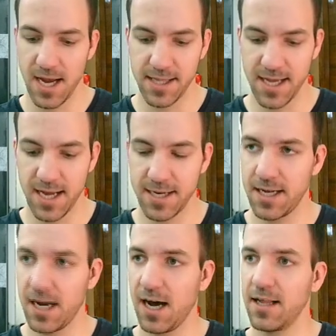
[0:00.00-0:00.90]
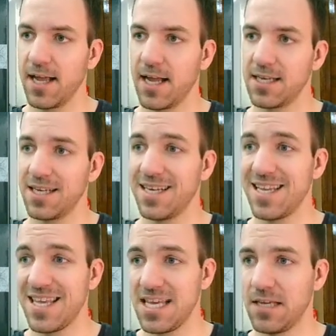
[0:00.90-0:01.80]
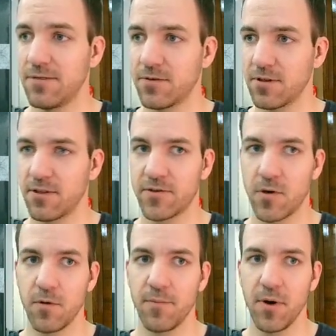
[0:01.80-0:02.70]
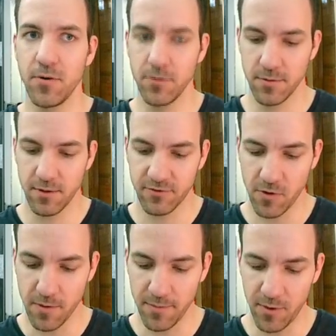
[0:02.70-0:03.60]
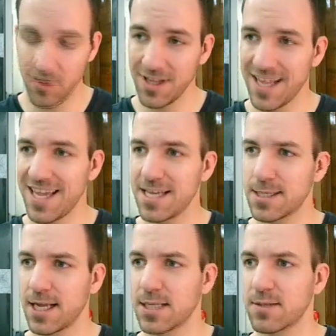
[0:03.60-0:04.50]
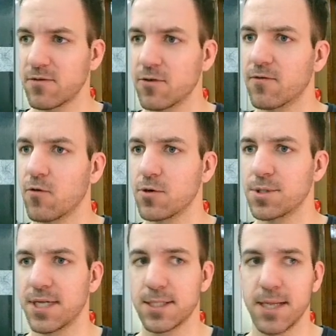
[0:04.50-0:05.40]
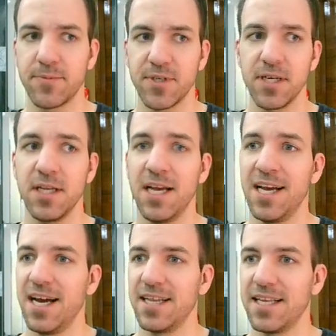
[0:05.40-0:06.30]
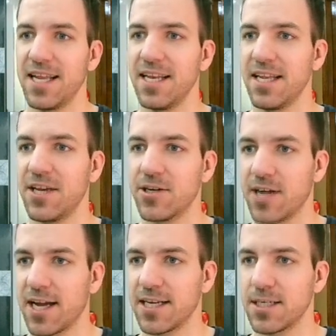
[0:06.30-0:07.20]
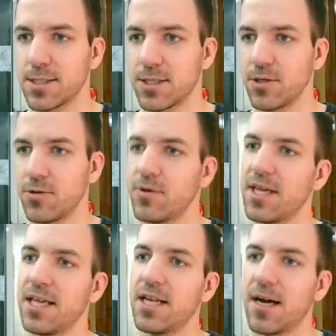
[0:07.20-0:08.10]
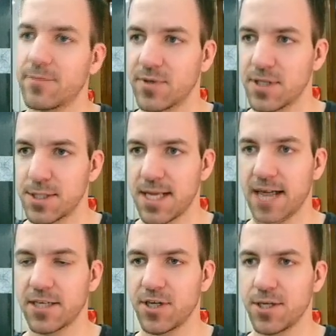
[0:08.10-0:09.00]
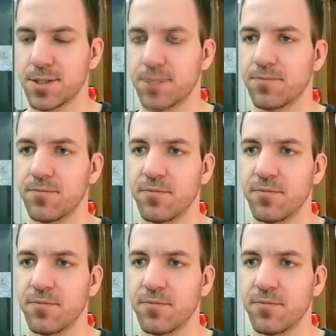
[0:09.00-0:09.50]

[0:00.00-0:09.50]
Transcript: And then I'll hand it an E for the throwable. E stands for, of course, exception. And then in here, I can just do e.print stack trace.